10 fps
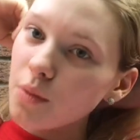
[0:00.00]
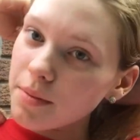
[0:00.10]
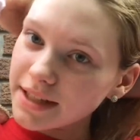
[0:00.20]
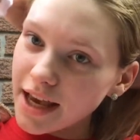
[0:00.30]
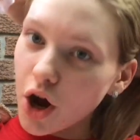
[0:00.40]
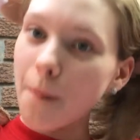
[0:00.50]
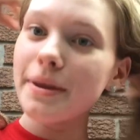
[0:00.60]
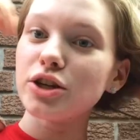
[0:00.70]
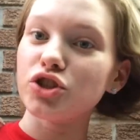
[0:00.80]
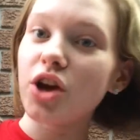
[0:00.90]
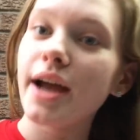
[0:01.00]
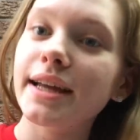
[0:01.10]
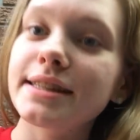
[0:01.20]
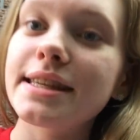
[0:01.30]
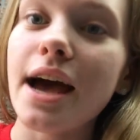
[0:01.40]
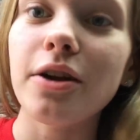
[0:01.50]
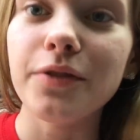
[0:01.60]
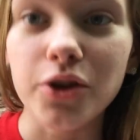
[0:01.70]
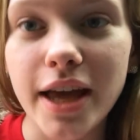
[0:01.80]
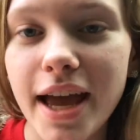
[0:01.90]
when we take our bearded dragons out of
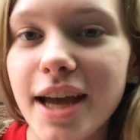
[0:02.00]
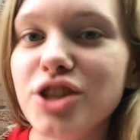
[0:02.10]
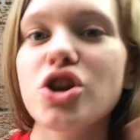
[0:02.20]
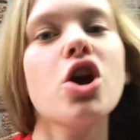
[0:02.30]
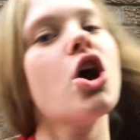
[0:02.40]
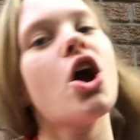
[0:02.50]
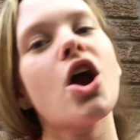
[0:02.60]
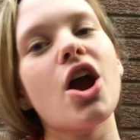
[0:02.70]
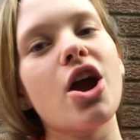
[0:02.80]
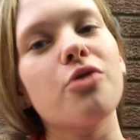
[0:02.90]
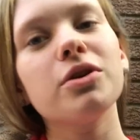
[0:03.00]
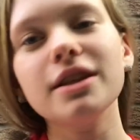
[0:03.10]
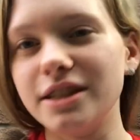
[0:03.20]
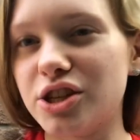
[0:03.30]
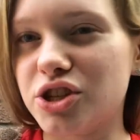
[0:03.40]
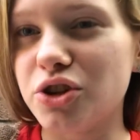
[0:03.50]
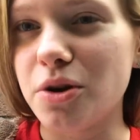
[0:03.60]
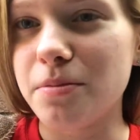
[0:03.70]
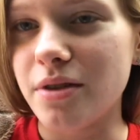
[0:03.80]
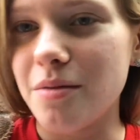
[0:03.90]
their cage, or really
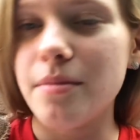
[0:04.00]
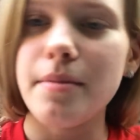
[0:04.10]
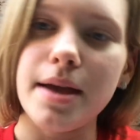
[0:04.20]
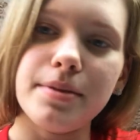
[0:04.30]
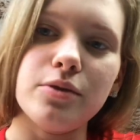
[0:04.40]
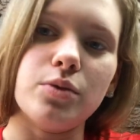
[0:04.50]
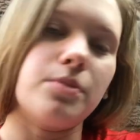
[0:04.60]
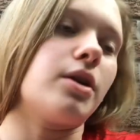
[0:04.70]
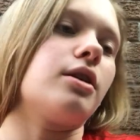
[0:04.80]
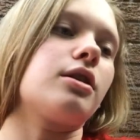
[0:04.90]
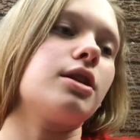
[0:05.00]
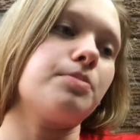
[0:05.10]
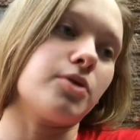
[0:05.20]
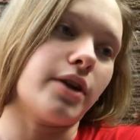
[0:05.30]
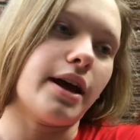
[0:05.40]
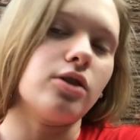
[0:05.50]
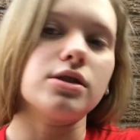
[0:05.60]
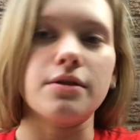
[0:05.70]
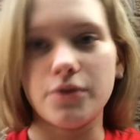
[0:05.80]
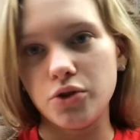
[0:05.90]
disturb them, maybe we want to clip their nails.
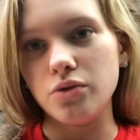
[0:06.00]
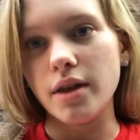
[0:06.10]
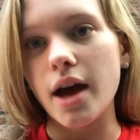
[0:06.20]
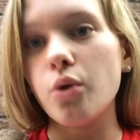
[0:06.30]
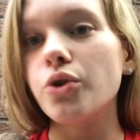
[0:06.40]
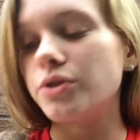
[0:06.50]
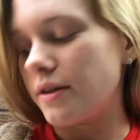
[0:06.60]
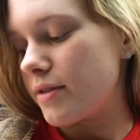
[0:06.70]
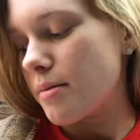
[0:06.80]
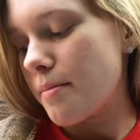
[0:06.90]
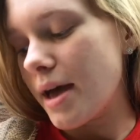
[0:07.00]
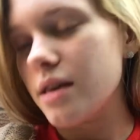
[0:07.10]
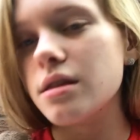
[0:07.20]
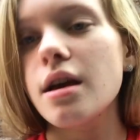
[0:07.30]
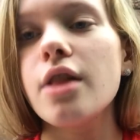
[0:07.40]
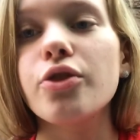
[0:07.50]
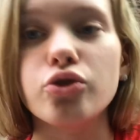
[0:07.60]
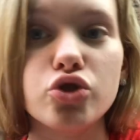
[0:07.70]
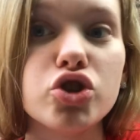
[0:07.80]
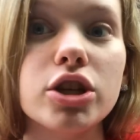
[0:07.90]
If you do that, or you give them a bath, they'll
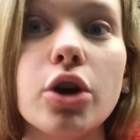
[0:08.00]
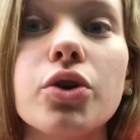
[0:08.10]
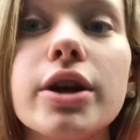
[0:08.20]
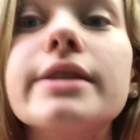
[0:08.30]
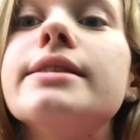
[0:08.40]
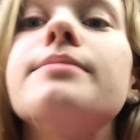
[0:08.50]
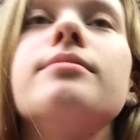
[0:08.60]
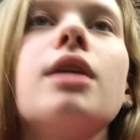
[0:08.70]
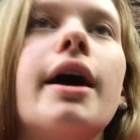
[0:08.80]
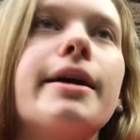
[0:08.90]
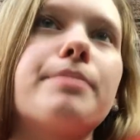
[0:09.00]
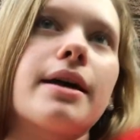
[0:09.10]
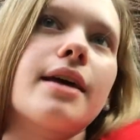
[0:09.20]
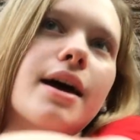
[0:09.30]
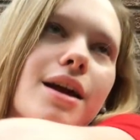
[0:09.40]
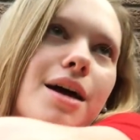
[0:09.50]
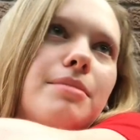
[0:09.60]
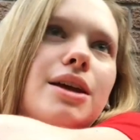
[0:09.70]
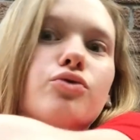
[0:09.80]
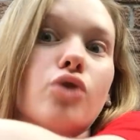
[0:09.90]
usually go crazy. Like, by that, I
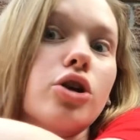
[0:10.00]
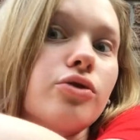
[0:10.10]
mean run